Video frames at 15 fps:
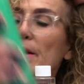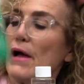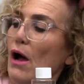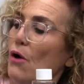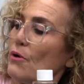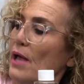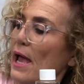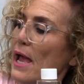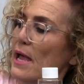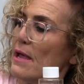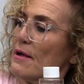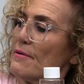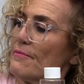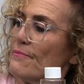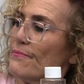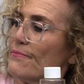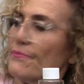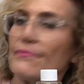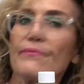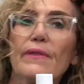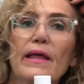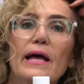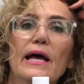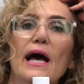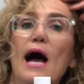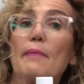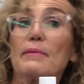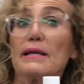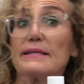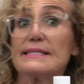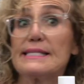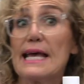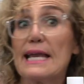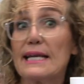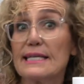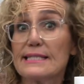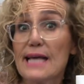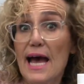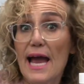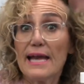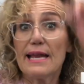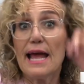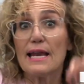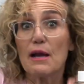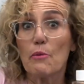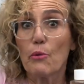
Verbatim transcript: Okay? I'm going to set it aside and